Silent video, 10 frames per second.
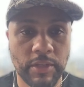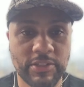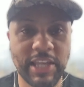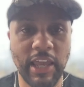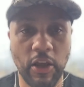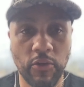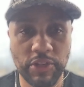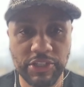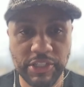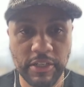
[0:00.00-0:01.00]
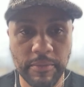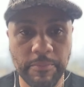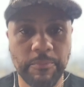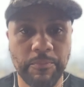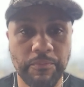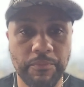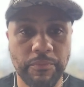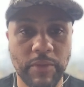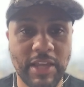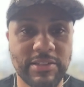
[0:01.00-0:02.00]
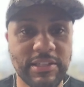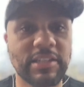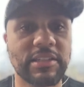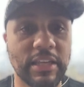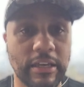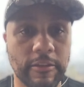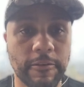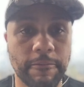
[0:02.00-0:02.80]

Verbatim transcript: take ownership, and stick together.